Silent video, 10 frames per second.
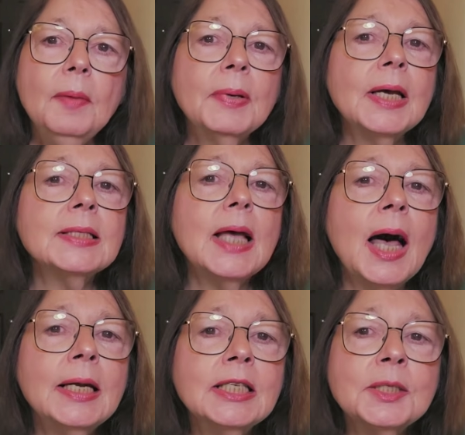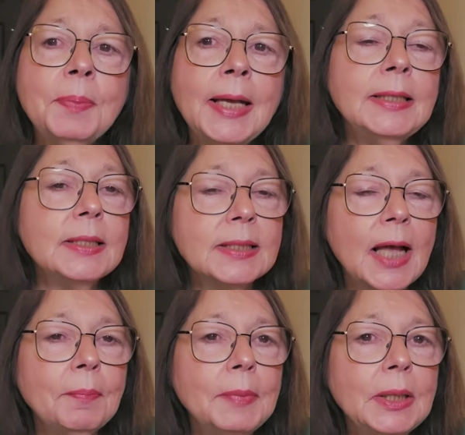Because unexplained does
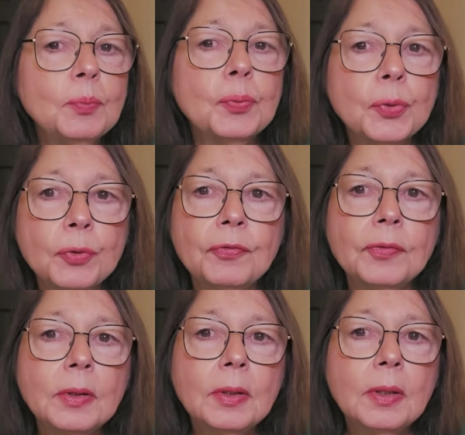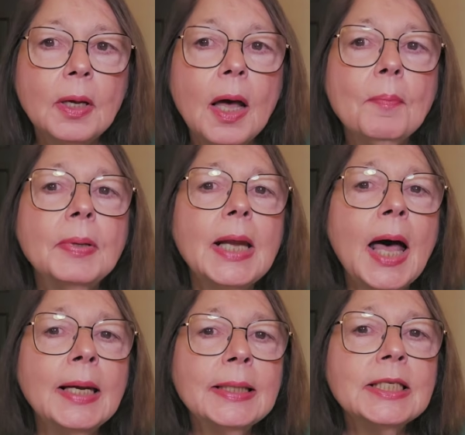not mean proof, but
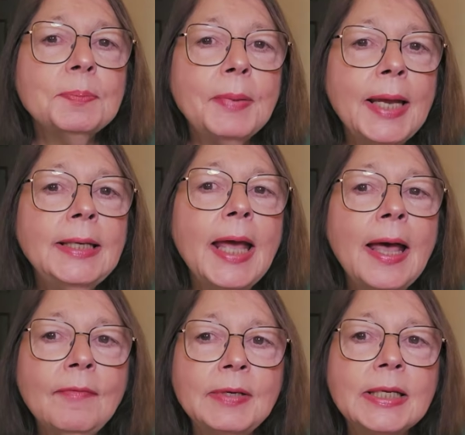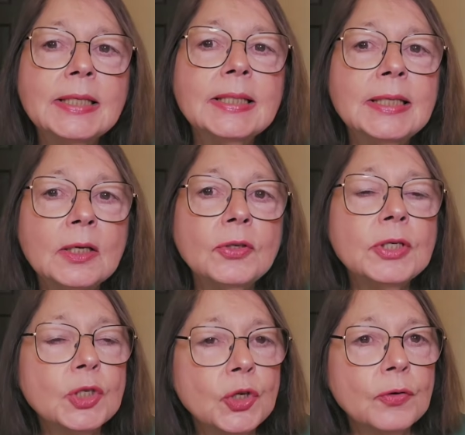unexplained evidence still
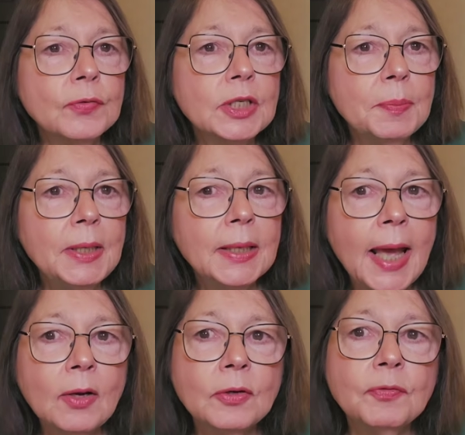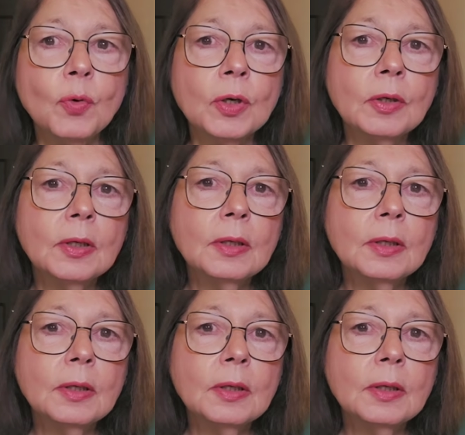deserves to be accounted for.